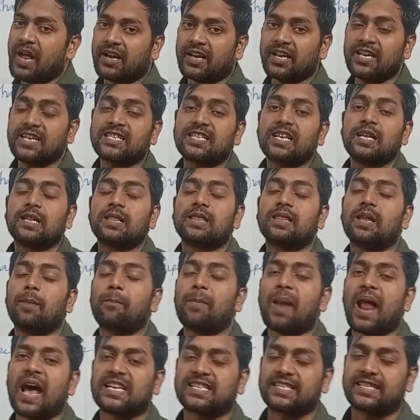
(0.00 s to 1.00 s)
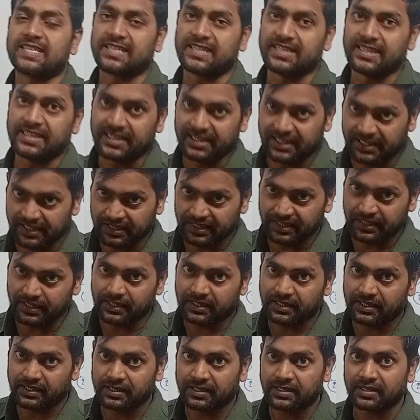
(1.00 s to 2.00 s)
that is the
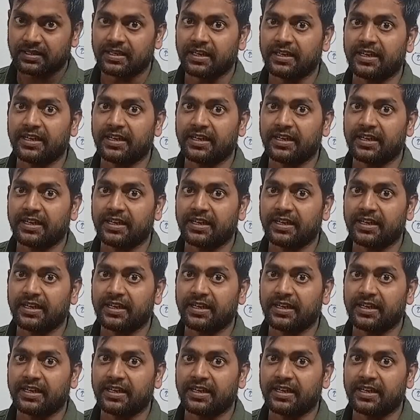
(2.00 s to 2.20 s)
plasticity.